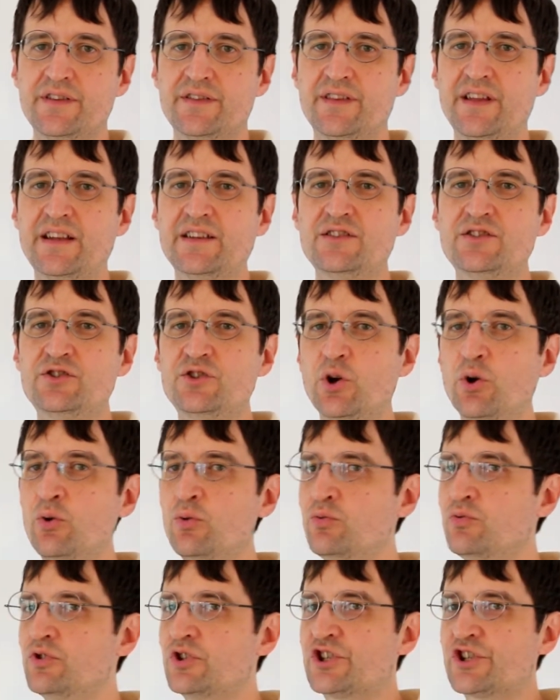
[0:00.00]
that
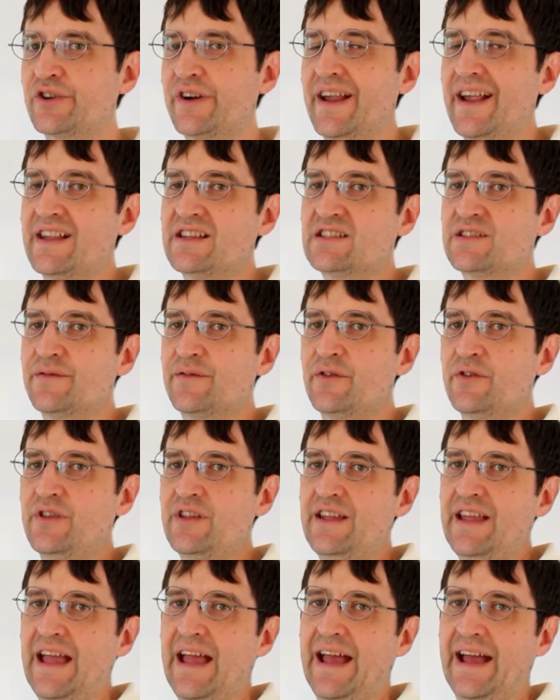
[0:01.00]
don't transfer
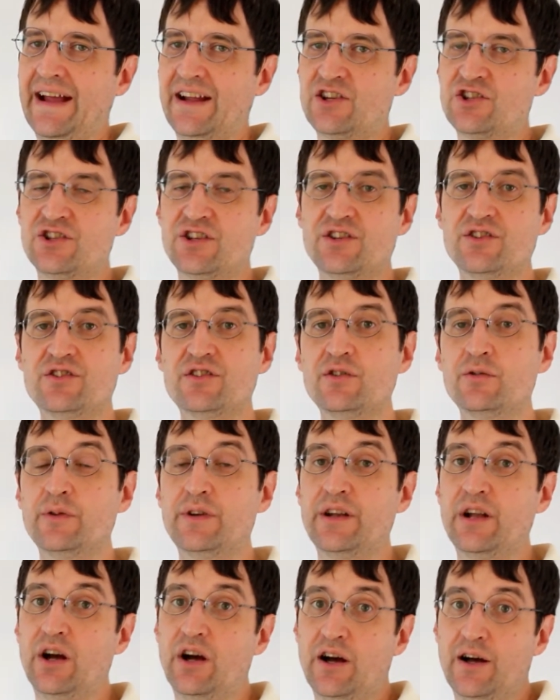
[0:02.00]
the action to
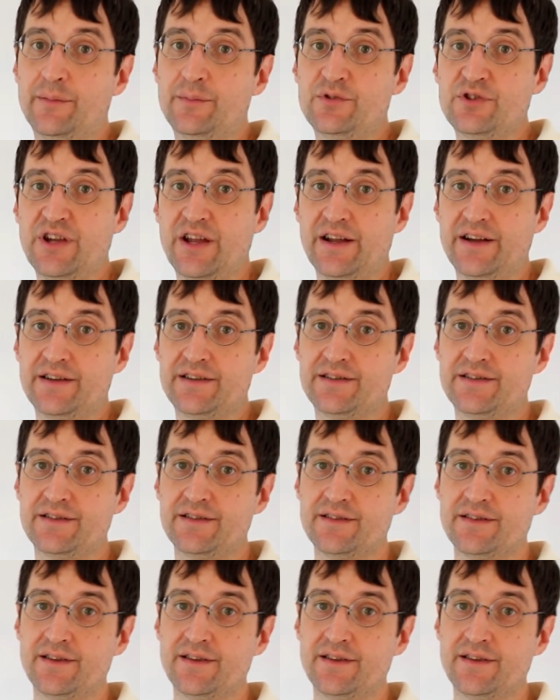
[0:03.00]
an object.